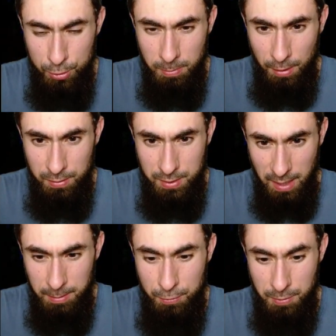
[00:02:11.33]
amount of
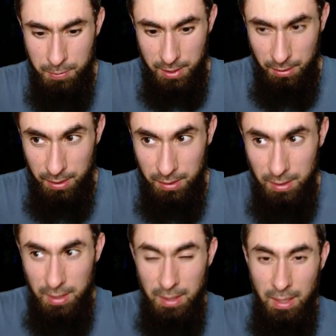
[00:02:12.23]
damage from Cyran.
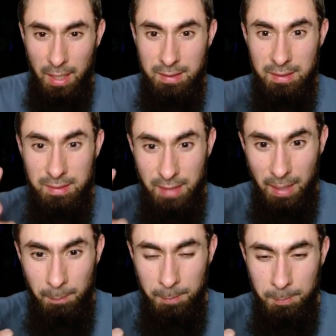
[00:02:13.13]
I think
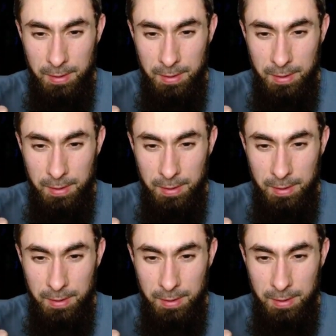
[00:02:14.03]
that might be